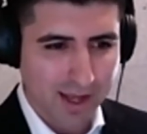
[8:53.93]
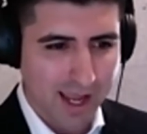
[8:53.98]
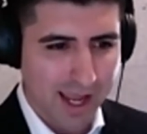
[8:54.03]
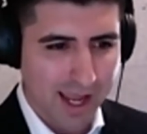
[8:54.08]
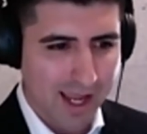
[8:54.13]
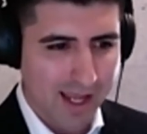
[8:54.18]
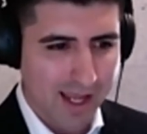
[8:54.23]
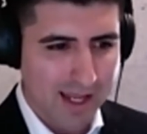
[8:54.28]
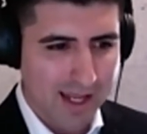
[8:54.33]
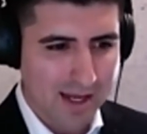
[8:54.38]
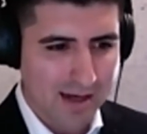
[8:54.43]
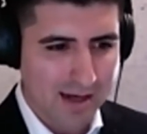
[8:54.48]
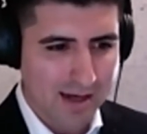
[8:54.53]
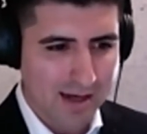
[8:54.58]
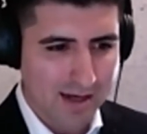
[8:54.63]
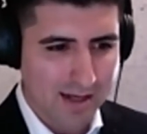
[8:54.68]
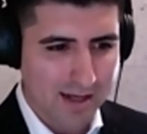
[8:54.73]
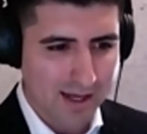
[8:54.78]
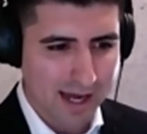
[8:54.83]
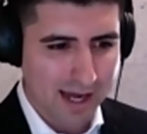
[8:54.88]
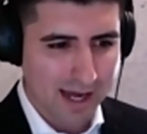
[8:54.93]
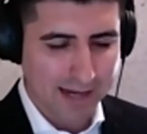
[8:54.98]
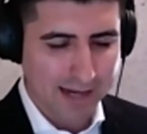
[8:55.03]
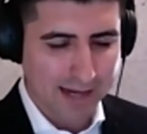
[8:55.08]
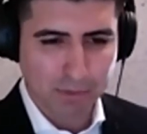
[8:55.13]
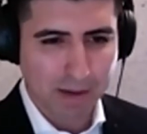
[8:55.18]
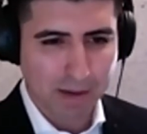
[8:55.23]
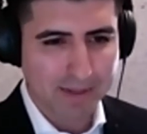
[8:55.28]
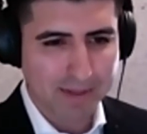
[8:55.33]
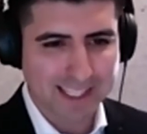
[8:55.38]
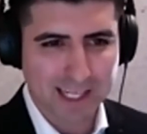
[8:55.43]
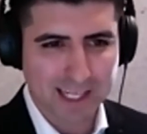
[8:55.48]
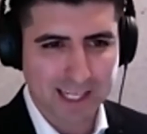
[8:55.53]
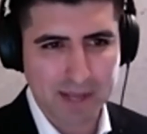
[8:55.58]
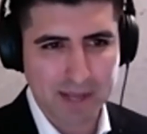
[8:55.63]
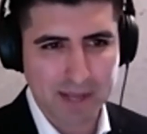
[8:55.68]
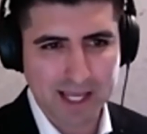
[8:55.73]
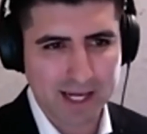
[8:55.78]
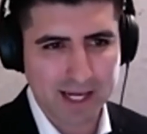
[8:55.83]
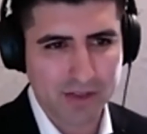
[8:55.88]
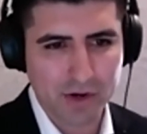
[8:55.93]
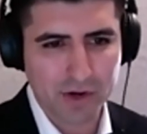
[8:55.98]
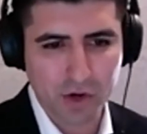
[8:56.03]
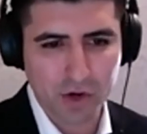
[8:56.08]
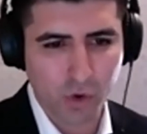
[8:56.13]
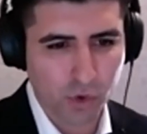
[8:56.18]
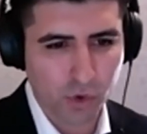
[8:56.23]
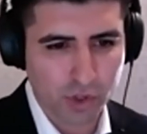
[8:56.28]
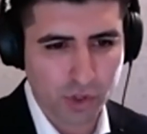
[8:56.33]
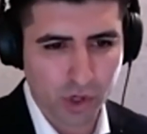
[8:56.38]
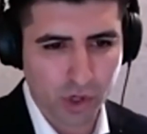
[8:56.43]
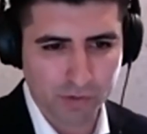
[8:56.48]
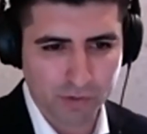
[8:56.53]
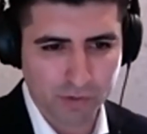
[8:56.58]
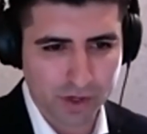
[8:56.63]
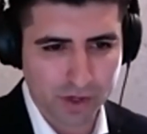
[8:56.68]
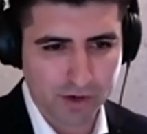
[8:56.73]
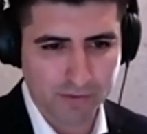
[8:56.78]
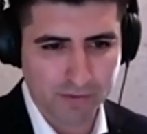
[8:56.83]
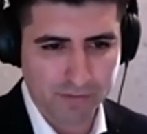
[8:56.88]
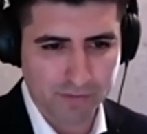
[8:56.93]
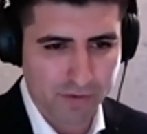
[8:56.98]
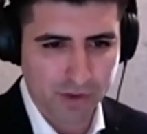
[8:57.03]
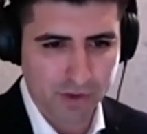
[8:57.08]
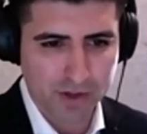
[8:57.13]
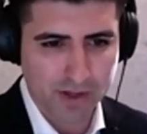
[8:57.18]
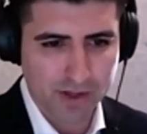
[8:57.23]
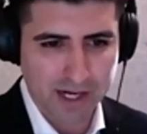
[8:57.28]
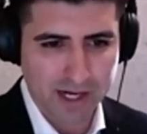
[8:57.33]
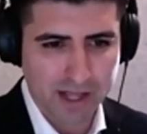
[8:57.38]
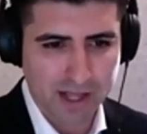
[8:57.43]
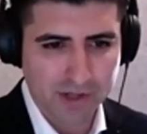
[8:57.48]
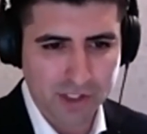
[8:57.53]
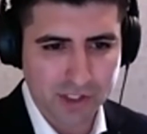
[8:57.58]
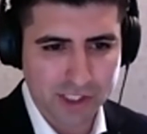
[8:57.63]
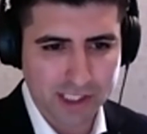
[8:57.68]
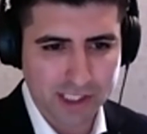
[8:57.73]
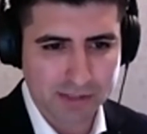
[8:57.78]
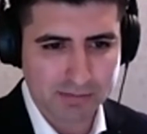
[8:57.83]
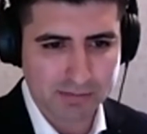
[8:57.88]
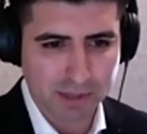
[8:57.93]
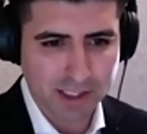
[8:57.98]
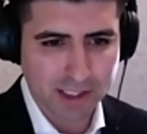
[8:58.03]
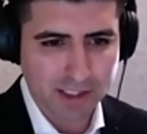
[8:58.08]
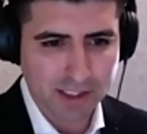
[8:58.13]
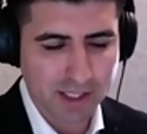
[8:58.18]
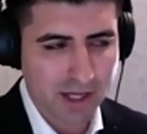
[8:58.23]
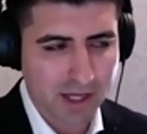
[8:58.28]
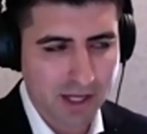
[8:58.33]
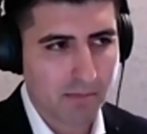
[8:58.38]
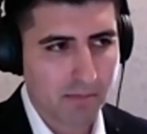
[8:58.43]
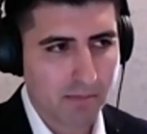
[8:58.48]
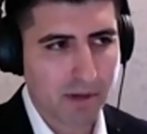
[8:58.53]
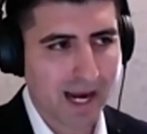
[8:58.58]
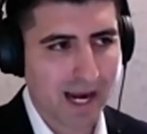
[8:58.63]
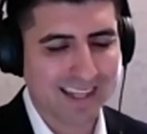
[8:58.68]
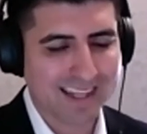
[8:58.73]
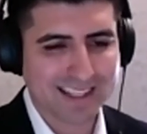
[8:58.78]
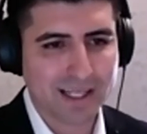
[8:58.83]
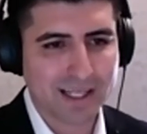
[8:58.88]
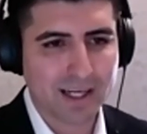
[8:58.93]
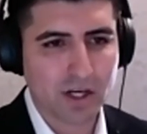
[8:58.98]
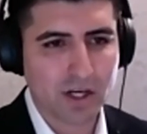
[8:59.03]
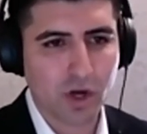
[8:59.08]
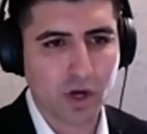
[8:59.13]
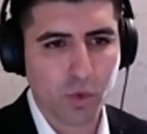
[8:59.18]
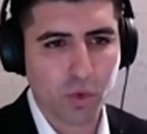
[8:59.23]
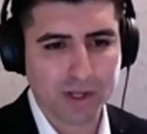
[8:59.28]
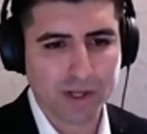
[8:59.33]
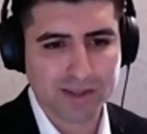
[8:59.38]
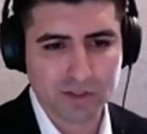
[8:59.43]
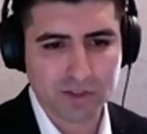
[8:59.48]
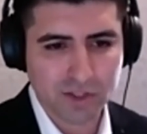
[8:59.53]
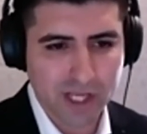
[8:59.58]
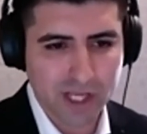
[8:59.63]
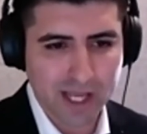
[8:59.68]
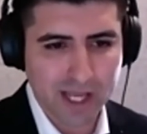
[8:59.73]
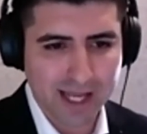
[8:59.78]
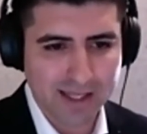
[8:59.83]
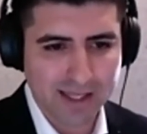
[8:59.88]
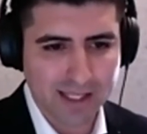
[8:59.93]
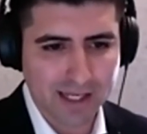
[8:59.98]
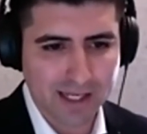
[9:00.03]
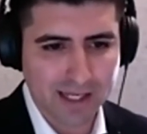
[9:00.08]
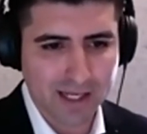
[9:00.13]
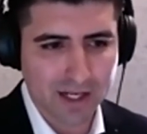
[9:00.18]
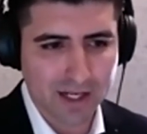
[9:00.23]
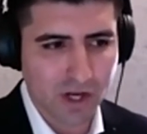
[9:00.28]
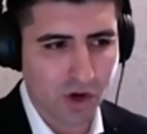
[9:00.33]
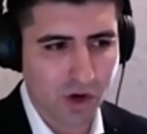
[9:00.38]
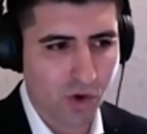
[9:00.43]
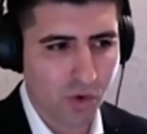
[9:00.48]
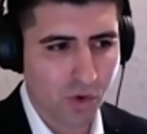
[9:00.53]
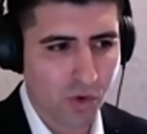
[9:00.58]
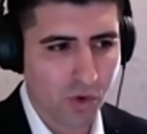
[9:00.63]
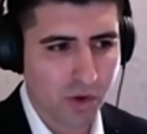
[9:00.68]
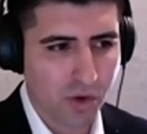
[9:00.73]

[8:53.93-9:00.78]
And I probably didn't make another cold call for, for another six months but I didn't know what to say. I didn't know.